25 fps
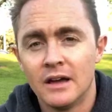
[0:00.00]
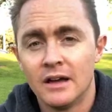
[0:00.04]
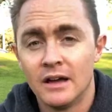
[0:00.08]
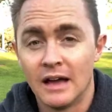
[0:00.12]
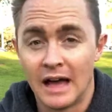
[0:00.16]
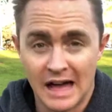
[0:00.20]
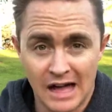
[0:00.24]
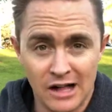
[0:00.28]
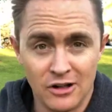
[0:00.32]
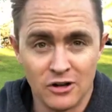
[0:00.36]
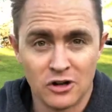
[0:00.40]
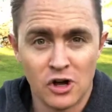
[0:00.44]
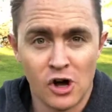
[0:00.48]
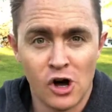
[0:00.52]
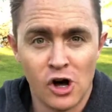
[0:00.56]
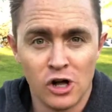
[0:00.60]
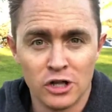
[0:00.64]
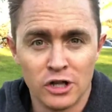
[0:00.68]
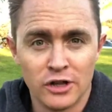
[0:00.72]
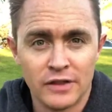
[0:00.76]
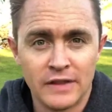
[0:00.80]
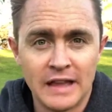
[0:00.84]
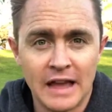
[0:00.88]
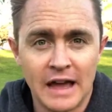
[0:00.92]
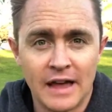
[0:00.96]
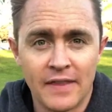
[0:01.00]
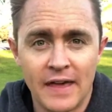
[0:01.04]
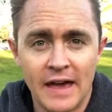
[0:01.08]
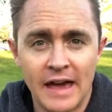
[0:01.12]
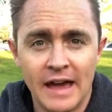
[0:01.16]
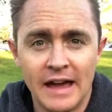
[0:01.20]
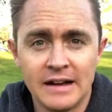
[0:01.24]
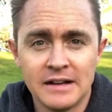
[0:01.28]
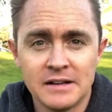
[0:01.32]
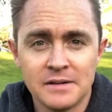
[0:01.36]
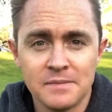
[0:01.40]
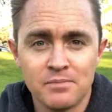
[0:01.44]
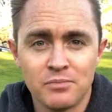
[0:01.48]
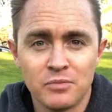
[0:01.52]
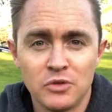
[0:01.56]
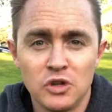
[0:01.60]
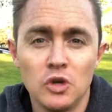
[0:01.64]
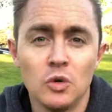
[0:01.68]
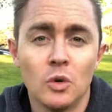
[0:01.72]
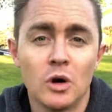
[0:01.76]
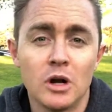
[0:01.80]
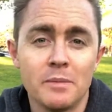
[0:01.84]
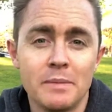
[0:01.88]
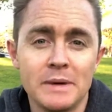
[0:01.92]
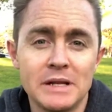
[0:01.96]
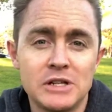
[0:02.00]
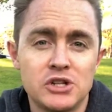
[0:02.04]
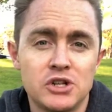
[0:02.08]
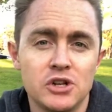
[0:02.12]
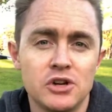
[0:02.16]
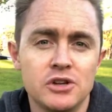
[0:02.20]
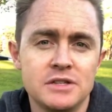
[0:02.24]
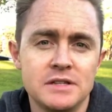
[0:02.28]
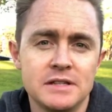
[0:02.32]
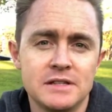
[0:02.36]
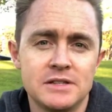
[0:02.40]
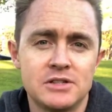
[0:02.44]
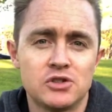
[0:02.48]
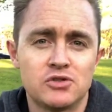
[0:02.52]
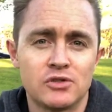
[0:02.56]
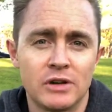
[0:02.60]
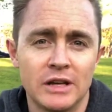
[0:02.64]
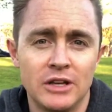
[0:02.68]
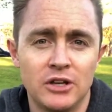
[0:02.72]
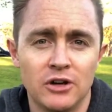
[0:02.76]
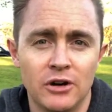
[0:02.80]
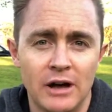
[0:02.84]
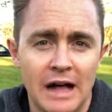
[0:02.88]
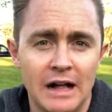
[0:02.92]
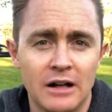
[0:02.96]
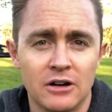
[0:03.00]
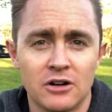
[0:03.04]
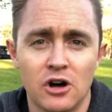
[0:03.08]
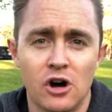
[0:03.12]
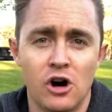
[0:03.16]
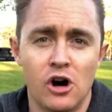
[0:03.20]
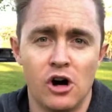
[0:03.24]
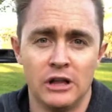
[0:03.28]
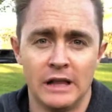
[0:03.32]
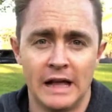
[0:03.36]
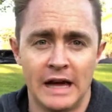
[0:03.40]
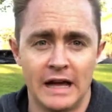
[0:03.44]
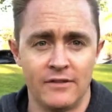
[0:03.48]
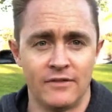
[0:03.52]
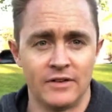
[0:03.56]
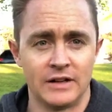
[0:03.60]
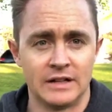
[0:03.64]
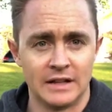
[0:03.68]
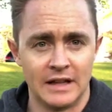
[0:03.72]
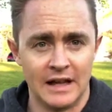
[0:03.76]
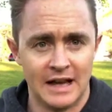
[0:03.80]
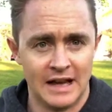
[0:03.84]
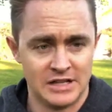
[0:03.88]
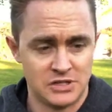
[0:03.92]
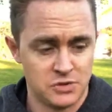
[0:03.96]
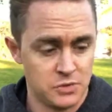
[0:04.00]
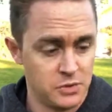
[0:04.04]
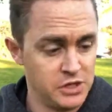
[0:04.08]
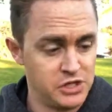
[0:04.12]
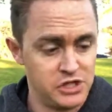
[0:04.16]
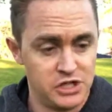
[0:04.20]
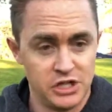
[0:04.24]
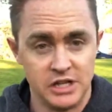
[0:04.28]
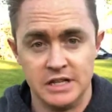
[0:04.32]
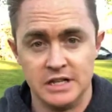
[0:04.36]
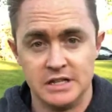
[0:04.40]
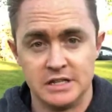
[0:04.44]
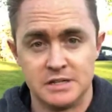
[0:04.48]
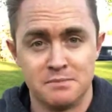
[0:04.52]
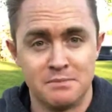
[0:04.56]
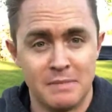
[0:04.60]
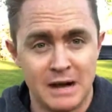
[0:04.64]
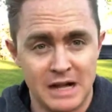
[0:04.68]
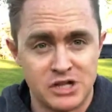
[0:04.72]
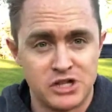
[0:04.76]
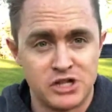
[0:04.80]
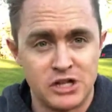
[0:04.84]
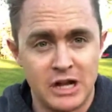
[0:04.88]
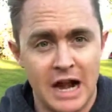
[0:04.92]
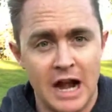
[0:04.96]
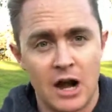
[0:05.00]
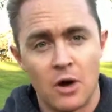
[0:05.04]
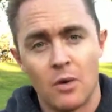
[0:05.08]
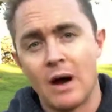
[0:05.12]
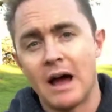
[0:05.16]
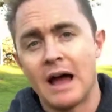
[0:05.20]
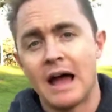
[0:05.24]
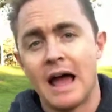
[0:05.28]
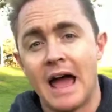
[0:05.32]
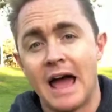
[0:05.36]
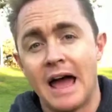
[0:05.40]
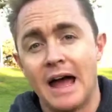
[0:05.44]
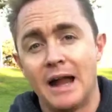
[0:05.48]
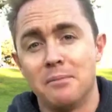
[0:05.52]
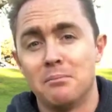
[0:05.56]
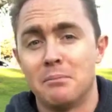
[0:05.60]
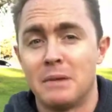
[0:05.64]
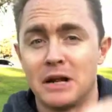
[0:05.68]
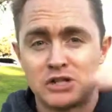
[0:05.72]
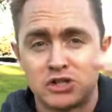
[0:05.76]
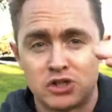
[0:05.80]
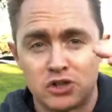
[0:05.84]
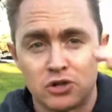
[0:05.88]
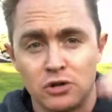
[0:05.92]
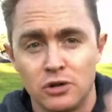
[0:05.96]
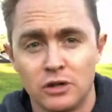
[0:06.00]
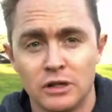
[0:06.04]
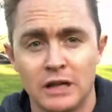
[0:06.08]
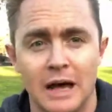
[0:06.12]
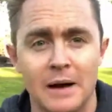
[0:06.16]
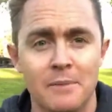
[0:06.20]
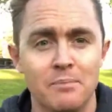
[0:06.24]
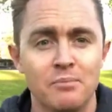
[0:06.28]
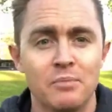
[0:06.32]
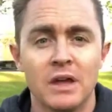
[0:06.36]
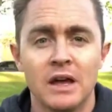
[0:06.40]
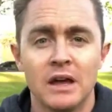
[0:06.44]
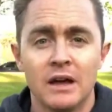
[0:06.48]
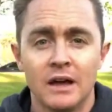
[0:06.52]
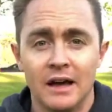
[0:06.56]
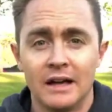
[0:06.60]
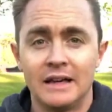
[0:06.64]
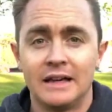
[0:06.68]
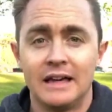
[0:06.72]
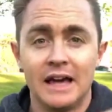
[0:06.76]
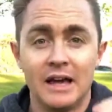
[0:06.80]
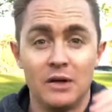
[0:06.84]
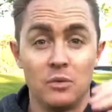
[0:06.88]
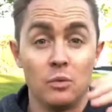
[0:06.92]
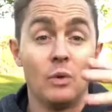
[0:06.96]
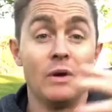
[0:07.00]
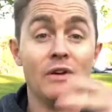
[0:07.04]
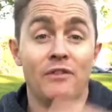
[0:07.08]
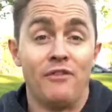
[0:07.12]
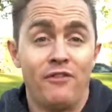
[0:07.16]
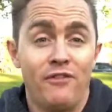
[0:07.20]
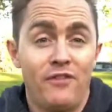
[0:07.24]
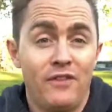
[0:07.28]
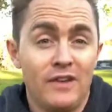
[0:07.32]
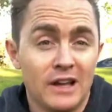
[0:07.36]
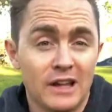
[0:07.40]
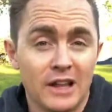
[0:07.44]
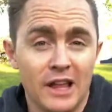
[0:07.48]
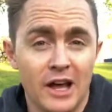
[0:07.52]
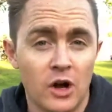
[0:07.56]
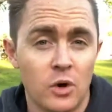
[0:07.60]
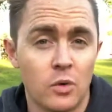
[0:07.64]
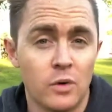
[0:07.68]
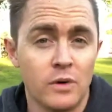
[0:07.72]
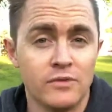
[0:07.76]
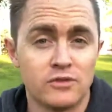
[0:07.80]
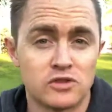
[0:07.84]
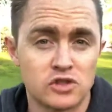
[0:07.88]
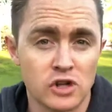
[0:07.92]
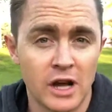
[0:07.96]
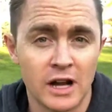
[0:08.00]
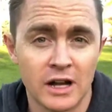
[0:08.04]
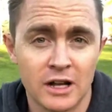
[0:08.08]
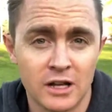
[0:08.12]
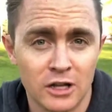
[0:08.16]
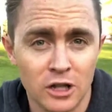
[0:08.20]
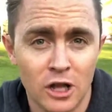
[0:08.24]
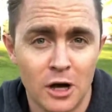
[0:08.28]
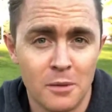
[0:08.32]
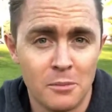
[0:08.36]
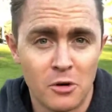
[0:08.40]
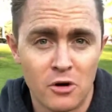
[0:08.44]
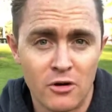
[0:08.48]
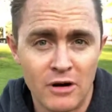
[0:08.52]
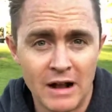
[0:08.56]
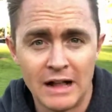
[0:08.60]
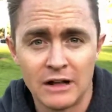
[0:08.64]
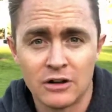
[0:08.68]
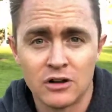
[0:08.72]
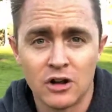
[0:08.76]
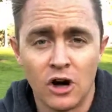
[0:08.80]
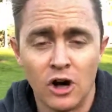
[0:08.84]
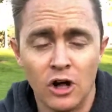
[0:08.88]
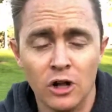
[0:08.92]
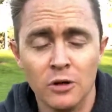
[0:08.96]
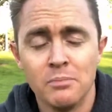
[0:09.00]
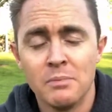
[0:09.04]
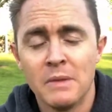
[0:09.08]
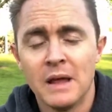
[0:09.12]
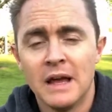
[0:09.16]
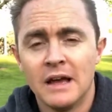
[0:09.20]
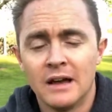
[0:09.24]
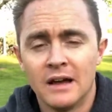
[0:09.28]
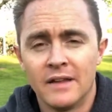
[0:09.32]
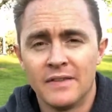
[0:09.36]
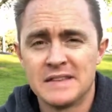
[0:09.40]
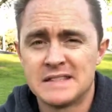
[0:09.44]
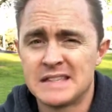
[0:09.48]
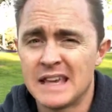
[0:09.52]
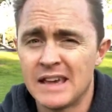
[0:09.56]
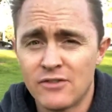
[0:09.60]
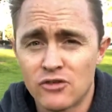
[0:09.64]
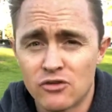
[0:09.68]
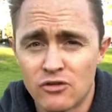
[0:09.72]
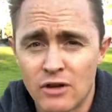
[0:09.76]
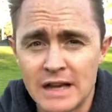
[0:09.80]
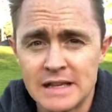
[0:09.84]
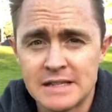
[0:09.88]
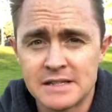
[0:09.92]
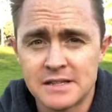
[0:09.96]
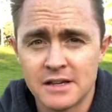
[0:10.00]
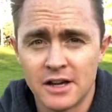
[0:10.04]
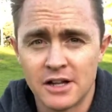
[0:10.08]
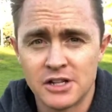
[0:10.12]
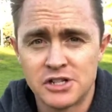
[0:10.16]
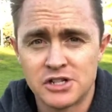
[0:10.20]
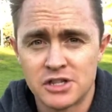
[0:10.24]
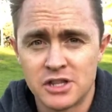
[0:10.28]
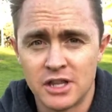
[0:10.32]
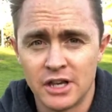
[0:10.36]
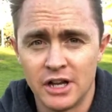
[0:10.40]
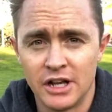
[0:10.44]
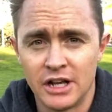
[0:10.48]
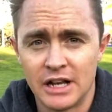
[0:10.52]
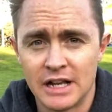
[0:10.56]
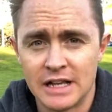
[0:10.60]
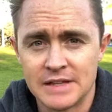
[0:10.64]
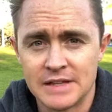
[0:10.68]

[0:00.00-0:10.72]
Alcohol, on the other hand, you want to be choosing to drink your alcohol out of a glass which is much narrower and much taller. Again, we feel like we've drunk a lot more alcohol, and there's even research that